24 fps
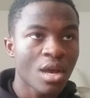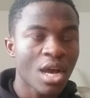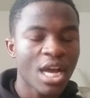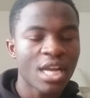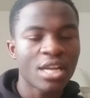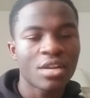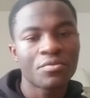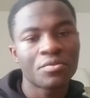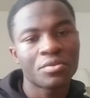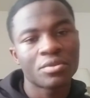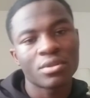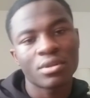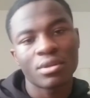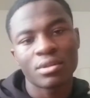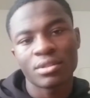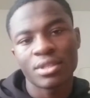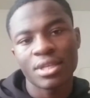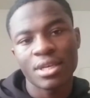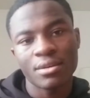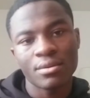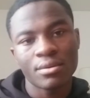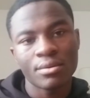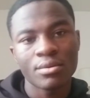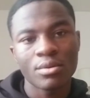I never talk
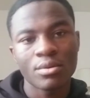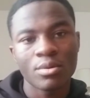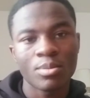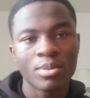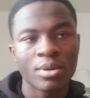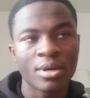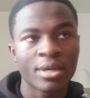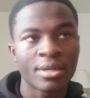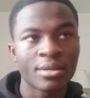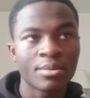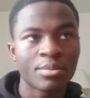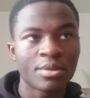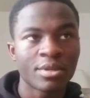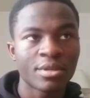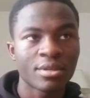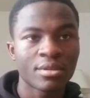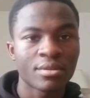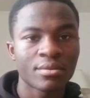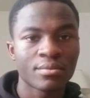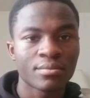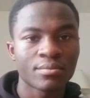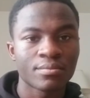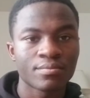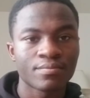down on nobody,
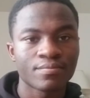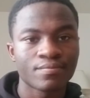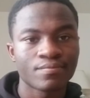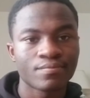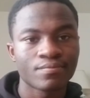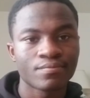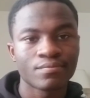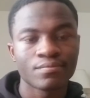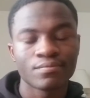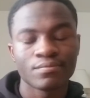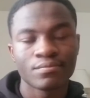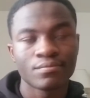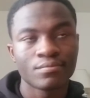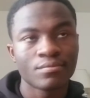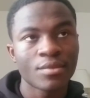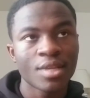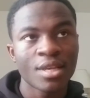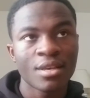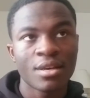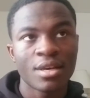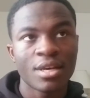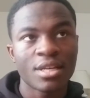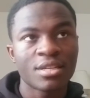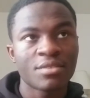man.
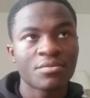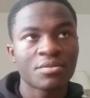I